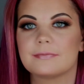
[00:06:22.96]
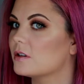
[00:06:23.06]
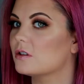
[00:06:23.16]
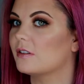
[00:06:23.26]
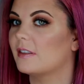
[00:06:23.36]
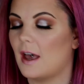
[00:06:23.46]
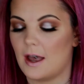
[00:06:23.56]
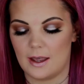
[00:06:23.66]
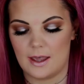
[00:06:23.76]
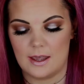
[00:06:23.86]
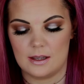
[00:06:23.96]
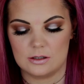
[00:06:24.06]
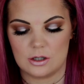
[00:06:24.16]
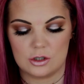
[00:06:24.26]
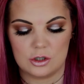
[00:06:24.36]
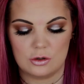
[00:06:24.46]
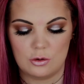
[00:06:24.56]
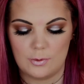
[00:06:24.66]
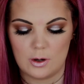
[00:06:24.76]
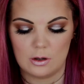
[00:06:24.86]
So that is
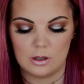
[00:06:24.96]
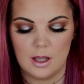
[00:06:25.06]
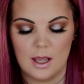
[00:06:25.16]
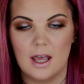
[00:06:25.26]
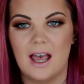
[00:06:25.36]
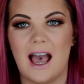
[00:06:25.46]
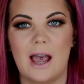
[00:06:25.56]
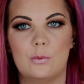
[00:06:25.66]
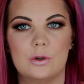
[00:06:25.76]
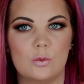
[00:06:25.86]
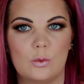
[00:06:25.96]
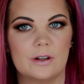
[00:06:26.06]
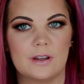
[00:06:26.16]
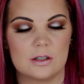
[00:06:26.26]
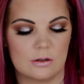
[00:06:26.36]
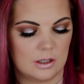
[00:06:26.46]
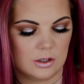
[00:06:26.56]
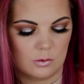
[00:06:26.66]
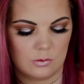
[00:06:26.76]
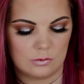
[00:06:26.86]
Snowball. I wouldn't wear this on
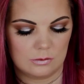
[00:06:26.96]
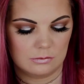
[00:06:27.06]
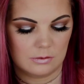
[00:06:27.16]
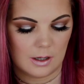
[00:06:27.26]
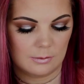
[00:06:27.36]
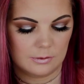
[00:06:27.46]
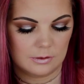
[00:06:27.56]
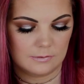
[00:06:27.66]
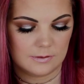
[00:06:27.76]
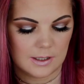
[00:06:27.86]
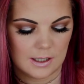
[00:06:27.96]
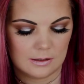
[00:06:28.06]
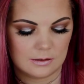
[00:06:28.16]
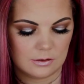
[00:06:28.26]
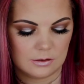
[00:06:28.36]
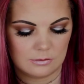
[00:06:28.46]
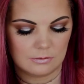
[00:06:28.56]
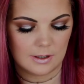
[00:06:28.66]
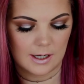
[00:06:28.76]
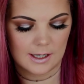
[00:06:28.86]
its own, I wouldn't have said.
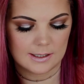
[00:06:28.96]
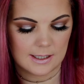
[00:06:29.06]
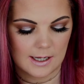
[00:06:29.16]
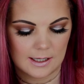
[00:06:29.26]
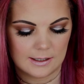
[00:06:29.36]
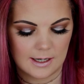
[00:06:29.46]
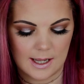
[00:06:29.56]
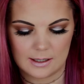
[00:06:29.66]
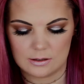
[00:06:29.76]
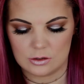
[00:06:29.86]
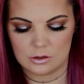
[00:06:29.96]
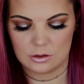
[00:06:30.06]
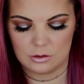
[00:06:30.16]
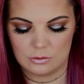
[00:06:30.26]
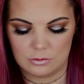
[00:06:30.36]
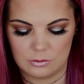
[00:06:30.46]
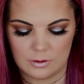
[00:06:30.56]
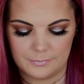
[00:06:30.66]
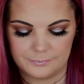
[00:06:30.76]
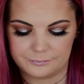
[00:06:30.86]
So that is it next
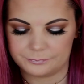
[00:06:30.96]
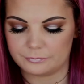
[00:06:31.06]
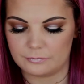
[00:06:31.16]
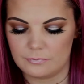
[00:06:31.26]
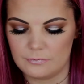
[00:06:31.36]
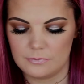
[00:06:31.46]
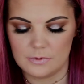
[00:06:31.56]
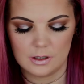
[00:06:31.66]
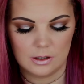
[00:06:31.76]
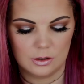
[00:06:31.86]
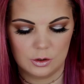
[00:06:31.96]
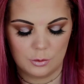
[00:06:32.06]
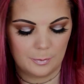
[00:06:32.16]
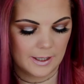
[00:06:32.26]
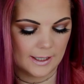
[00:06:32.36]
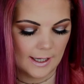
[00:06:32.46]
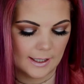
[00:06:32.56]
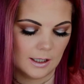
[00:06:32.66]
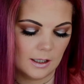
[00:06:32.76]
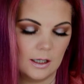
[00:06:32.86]
to No
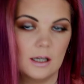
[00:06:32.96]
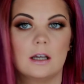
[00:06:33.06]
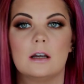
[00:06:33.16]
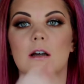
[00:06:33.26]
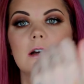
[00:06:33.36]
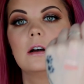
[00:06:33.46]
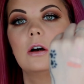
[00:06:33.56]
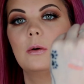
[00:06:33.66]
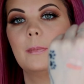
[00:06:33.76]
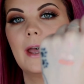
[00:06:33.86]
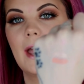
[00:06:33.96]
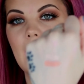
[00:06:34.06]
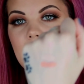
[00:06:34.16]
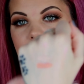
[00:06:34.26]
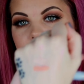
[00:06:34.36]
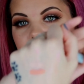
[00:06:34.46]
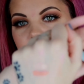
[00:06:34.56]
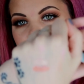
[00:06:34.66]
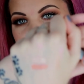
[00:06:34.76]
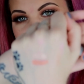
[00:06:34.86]
Peeking on my hand
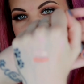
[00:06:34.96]
there.